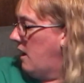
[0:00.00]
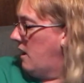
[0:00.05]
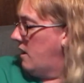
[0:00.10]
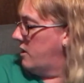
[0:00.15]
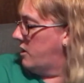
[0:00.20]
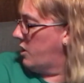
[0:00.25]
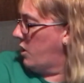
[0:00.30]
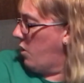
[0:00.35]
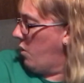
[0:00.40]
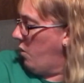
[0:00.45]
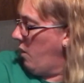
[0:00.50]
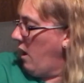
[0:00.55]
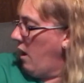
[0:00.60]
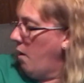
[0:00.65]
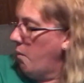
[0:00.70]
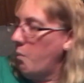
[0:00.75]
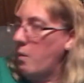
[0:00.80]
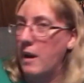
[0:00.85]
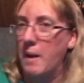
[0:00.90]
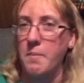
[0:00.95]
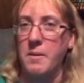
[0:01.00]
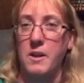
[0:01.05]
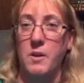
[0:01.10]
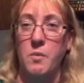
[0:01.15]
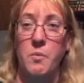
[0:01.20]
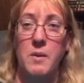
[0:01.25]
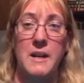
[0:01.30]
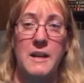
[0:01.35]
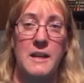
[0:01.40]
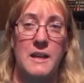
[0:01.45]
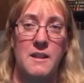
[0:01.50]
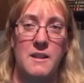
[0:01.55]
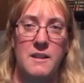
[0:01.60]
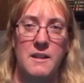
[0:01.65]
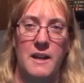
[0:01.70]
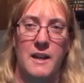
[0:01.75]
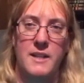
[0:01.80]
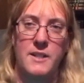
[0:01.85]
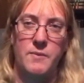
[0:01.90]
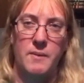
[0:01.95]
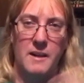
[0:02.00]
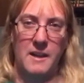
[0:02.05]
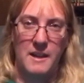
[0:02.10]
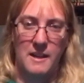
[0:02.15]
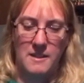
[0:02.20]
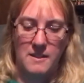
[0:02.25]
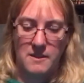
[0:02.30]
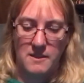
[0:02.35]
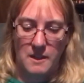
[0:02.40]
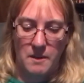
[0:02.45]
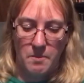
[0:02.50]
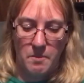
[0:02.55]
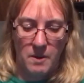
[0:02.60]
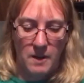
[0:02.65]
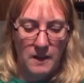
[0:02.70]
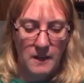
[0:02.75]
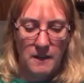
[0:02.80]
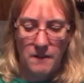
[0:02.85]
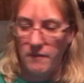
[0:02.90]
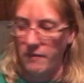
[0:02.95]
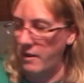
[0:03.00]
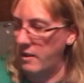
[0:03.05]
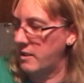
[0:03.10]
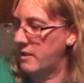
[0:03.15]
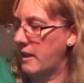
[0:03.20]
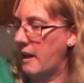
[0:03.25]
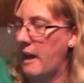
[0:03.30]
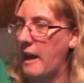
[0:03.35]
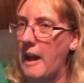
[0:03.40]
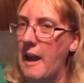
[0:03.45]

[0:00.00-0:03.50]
So, what I'm going to read in the next week, as I said, I'm probably going to finish that.